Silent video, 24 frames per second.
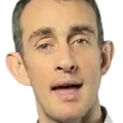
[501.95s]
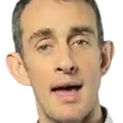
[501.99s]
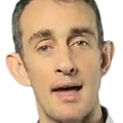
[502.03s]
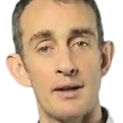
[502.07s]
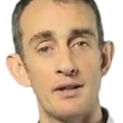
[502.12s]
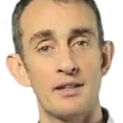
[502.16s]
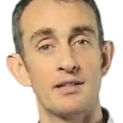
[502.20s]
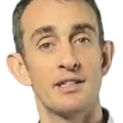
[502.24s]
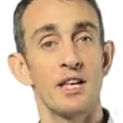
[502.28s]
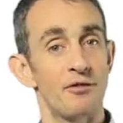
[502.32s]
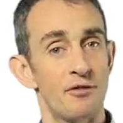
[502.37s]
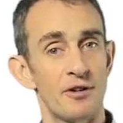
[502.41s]

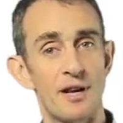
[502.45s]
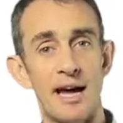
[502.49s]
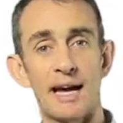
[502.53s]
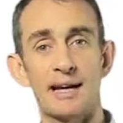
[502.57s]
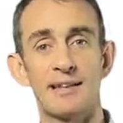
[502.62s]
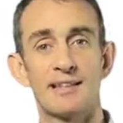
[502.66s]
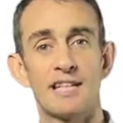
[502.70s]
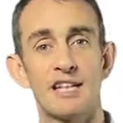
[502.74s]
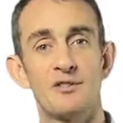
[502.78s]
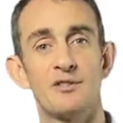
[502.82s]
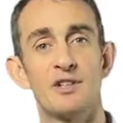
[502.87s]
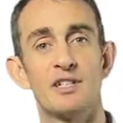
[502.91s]
There's different
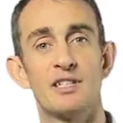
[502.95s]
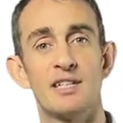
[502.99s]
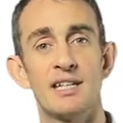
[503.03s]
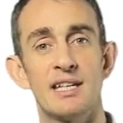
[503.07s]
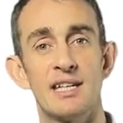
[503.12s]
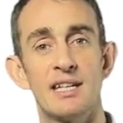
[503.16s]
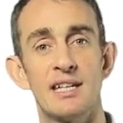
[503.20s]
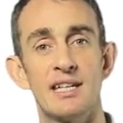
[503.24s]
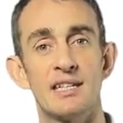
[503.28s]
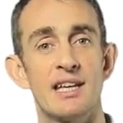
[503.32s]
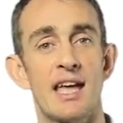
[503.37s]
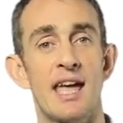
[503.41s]

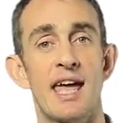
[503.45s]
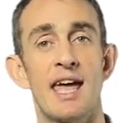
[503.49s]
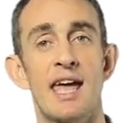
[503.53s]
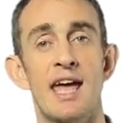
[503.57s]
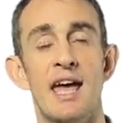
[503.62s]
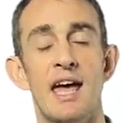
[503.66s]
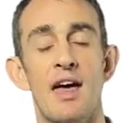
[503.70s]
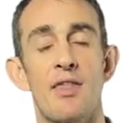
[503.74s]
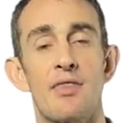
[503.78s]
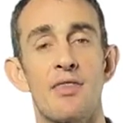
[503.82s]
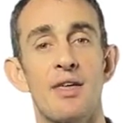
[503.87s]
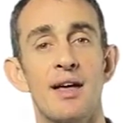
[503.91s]
activities
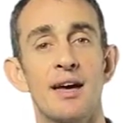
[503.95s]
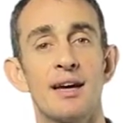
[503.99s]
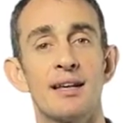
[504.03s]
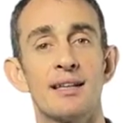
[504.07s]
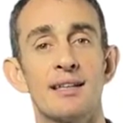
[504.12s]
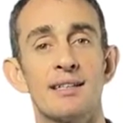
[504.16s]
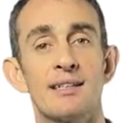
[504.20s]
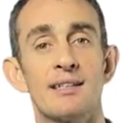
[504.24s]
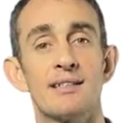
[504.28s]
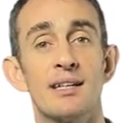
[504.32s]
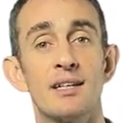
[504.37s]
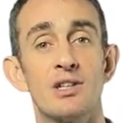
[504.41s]
here
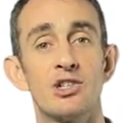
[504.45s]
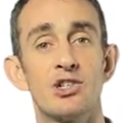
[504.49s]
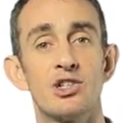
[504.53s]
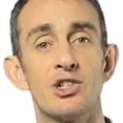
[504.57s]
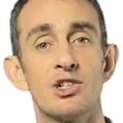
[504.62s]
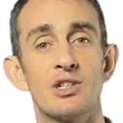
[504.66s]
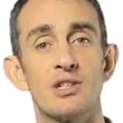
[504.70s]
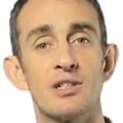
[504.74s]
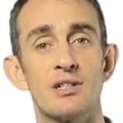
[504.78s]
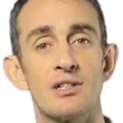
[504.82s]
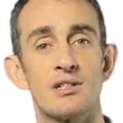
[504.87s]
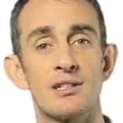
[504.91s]
that
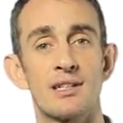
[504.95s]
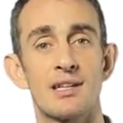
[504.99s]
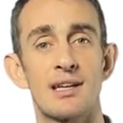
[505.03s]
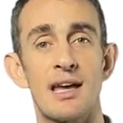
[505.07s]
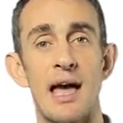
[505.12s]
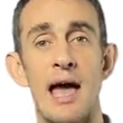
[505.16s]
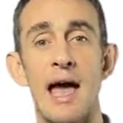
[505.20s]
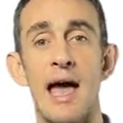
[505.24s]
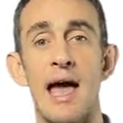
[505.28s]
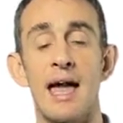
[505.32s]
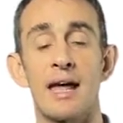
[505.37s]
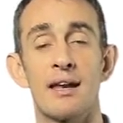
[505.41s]
teachers
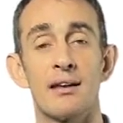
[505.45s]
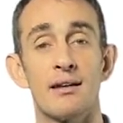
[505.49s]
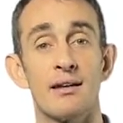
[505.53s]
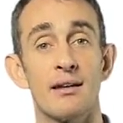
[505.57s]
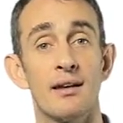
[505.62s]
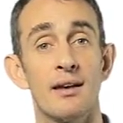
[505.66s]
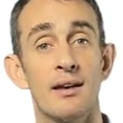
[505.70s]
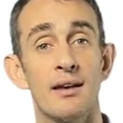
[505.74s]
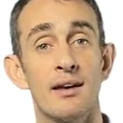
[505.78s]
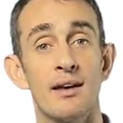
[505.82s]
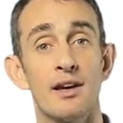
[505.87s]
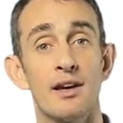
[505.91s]
can
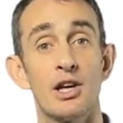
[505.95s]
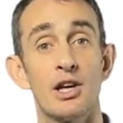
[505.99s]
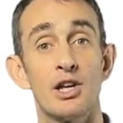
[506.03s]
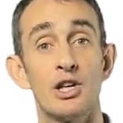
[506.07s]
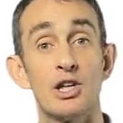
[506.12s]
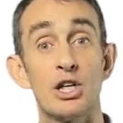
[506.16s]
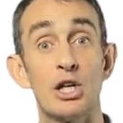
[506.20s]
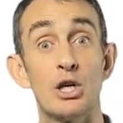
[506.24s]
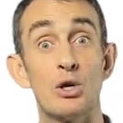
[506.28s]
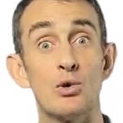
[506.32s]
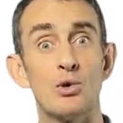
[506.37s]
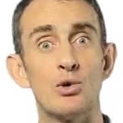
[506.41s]

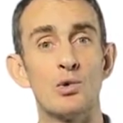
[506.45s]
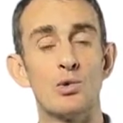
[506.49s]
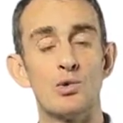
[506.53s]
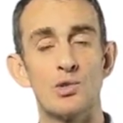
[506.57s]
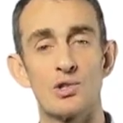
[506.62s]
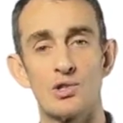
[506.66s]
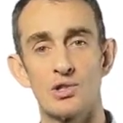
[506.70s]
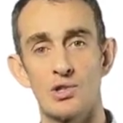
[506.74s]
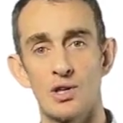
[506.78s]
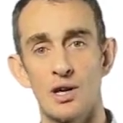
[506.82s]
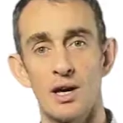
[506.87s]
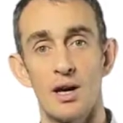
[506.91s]

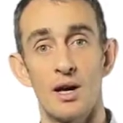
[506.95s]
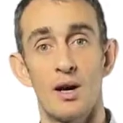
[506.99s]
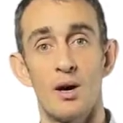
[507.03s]
use.